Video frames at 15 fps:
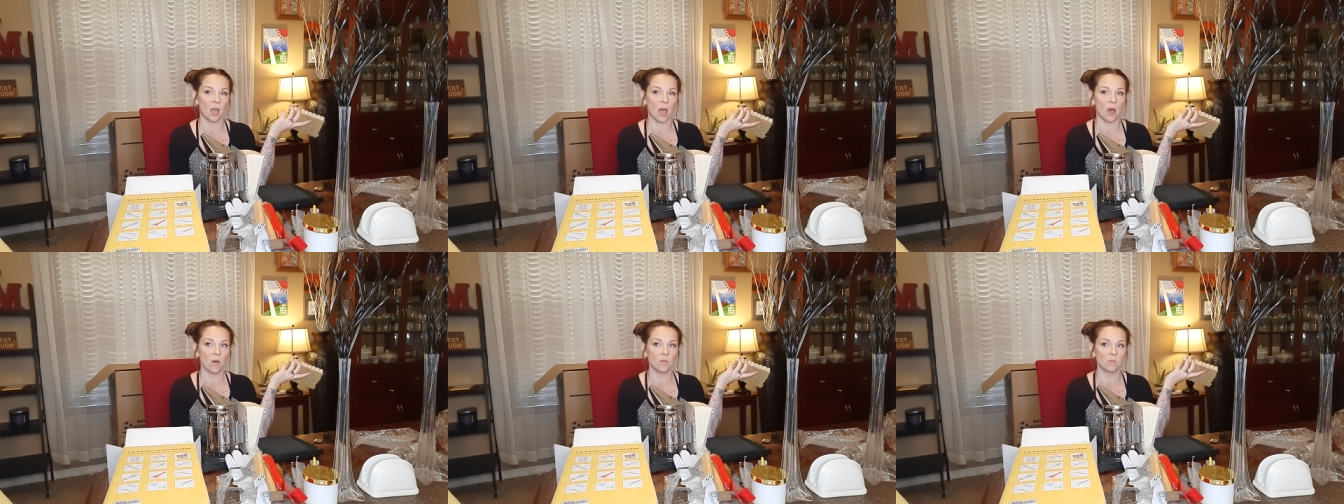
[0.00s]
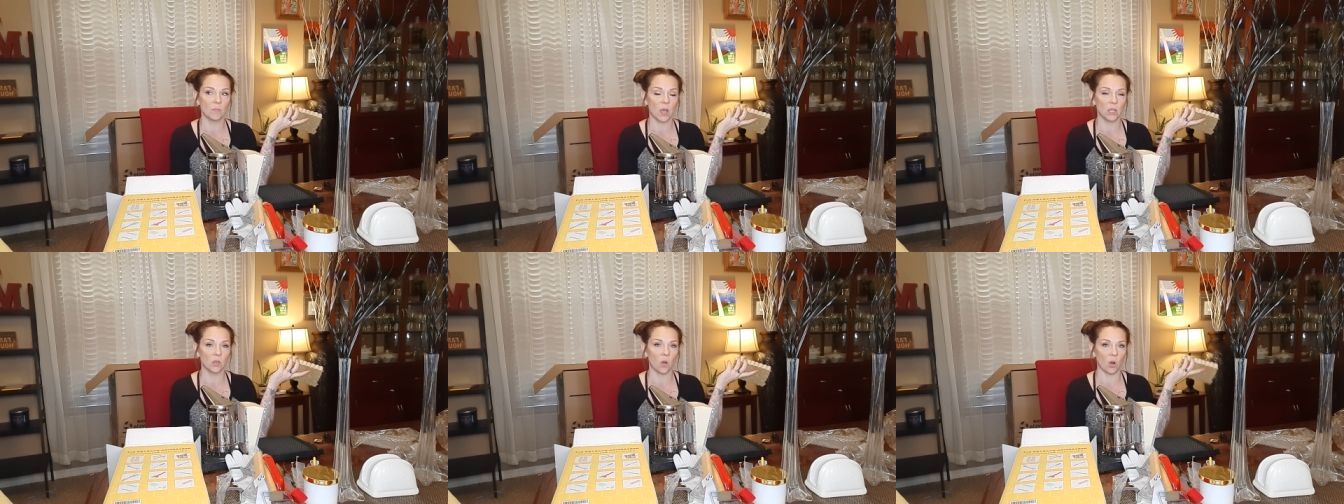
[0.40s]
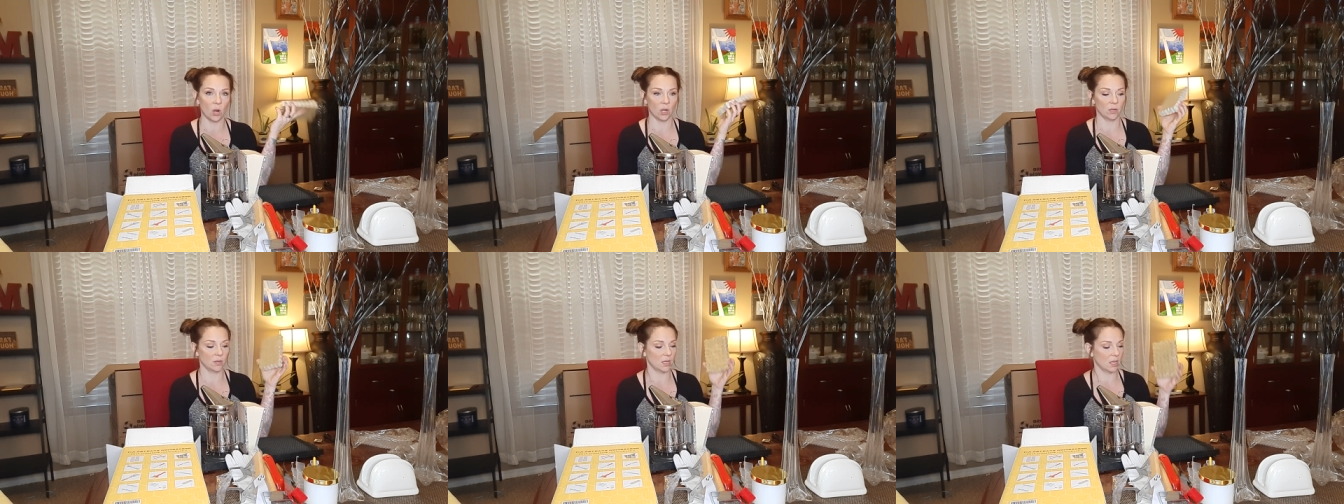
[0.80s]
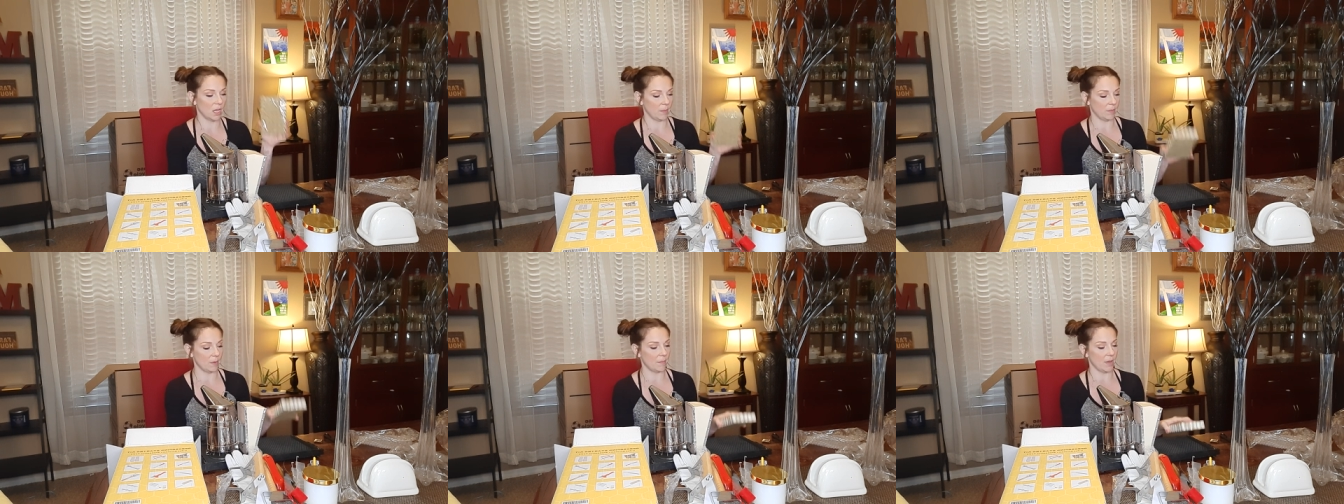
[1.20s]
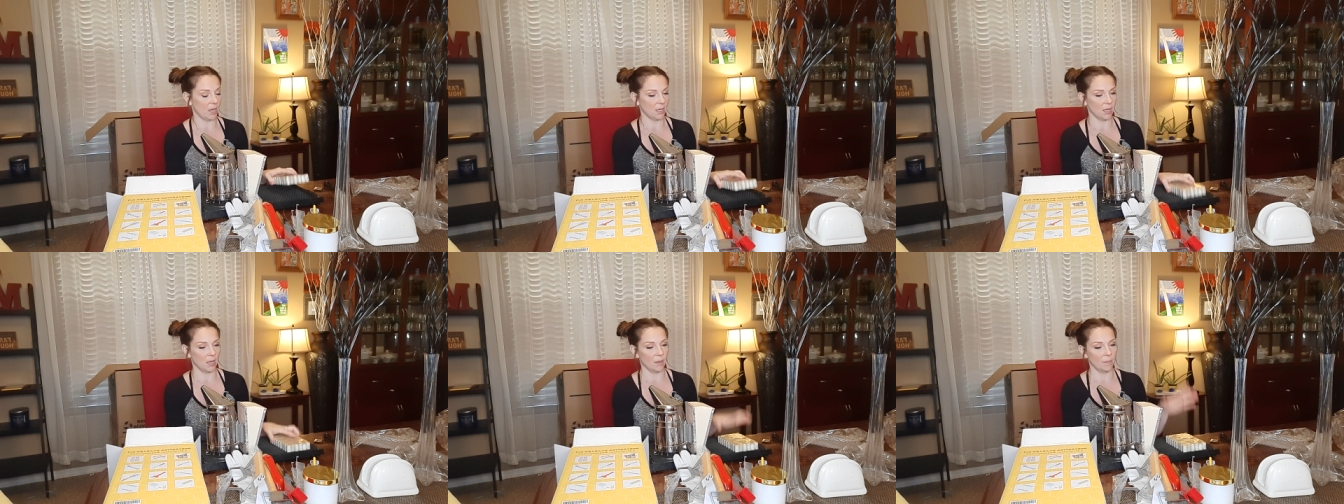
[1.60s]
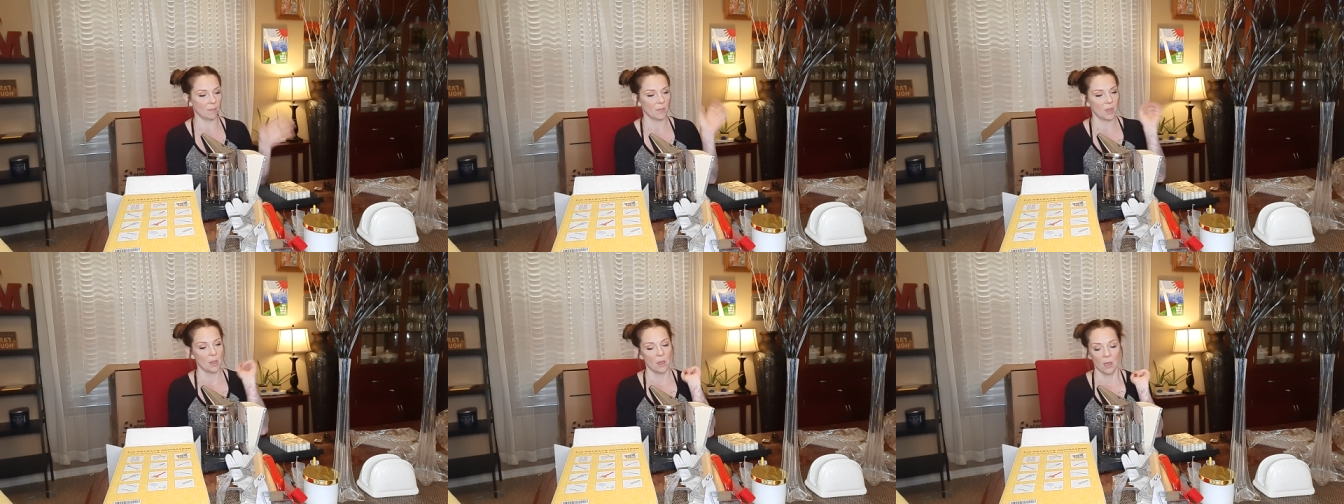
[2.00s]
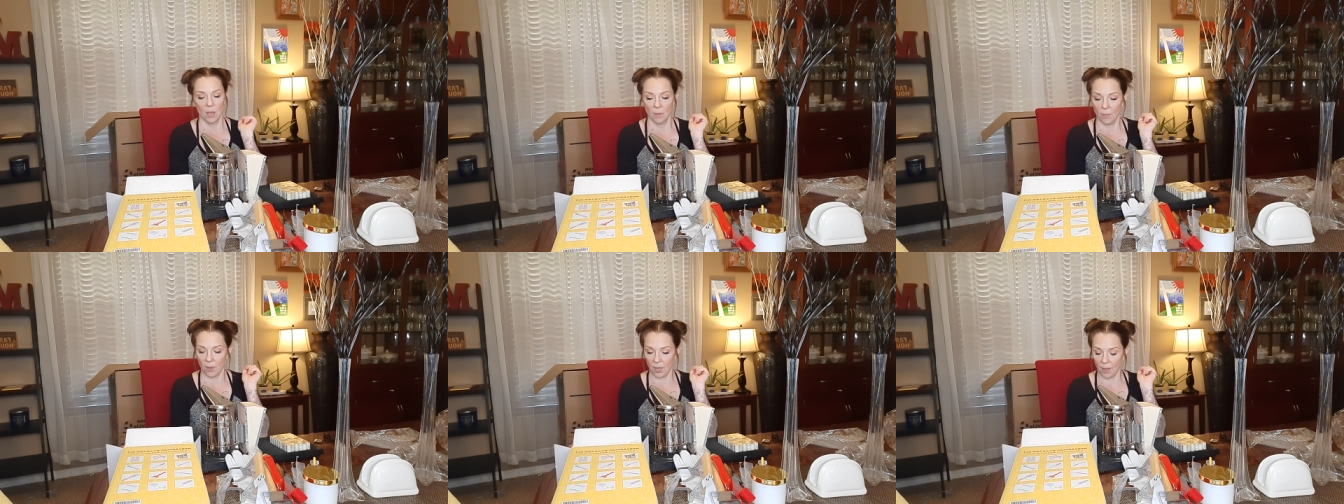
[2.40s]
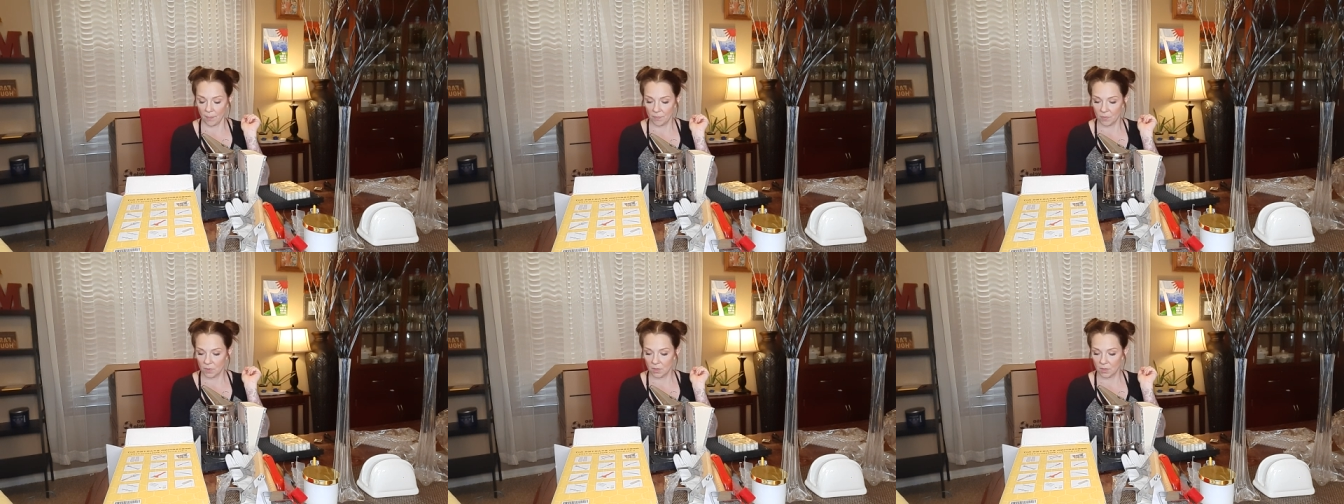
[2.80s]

out in my yard and keep in a bucket. But